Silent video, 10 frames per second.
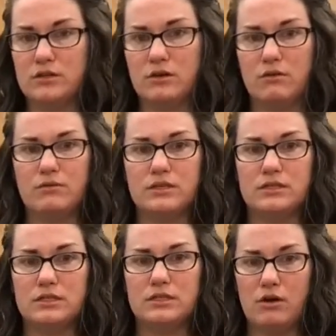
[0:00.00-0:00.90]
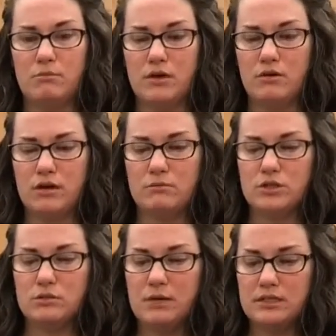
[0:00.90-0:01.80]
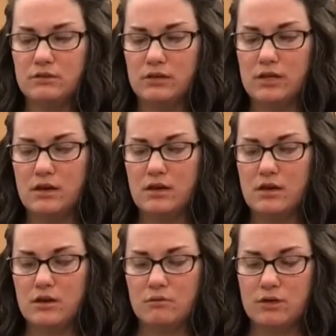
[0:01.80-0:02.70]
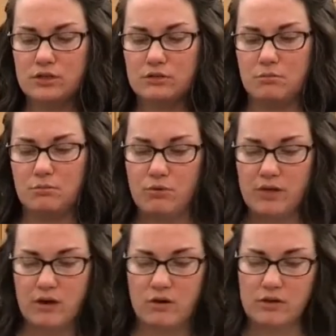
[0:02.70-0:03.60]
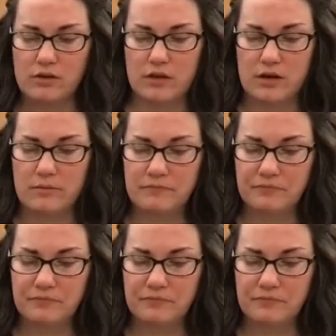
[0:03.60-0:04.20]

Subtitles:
So this is my oatmeal, and I'm just basically going to pour that all in there.